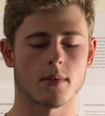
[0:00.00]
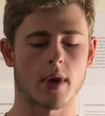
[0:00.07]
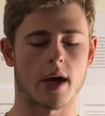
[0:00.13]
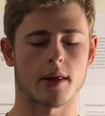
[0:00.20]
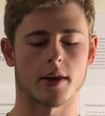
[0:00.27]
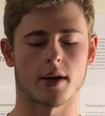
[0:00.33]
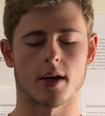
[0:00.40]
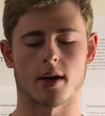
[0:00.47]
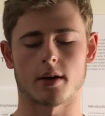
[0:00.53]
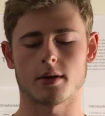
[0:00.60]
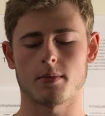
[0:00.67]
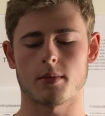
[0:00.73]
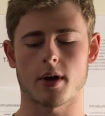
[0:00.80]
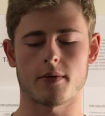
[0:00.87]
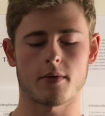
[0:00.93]
At the
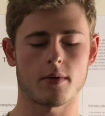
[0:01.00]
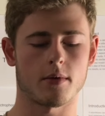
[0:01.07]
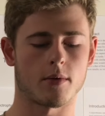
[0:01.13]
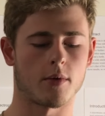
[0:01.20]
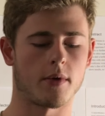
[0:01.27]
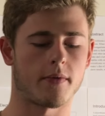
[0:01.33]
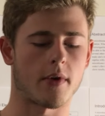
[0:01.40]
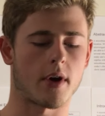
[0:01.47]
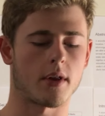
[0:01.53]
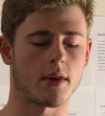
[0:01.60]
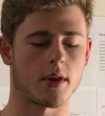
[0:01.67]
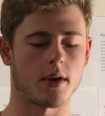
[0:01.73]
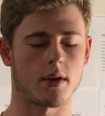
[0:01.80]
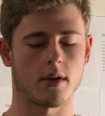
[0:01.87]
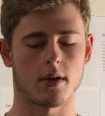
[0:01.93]
kingdom level, we found
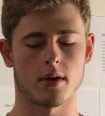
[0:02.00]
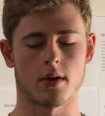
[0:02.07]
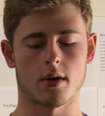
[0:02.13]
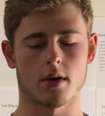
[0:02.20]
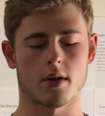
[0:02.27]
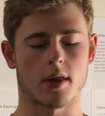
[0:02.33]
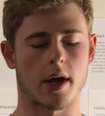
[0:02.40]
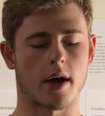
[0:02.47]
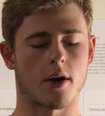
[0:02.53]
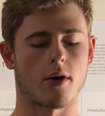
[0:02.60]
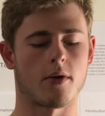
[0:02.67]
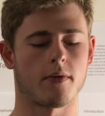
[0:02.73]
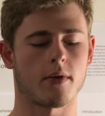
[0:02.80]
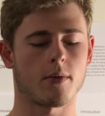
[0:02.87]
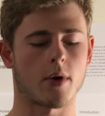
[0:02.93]
that
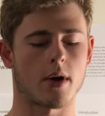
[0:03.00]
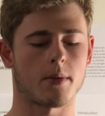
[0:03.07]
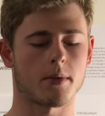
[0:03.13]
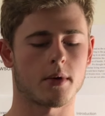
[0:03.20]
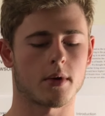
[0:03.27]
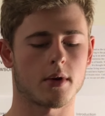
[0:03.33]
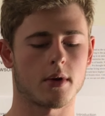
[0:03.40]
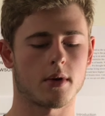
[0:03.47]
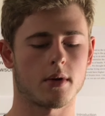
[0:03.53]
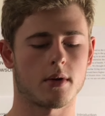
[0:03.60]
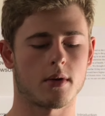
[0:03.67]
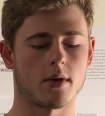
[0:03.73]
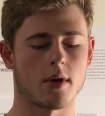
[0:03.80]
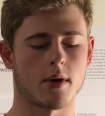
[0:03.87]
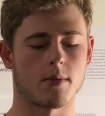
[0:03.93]
overwhelmingly
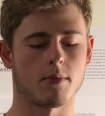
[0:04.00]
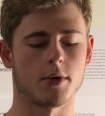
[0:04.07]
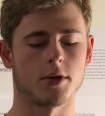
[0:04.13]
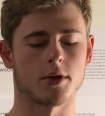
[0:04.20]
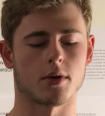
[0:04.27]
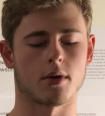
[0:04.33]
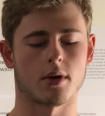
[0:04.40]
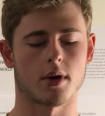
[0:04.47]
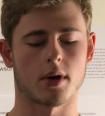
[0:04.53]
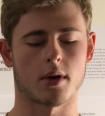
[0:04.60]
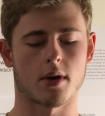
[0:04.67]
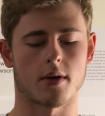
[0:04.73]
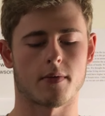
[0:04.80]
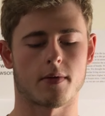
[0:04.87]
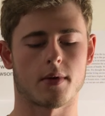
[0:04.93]
majority
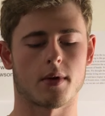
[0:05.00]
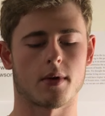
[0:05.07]
of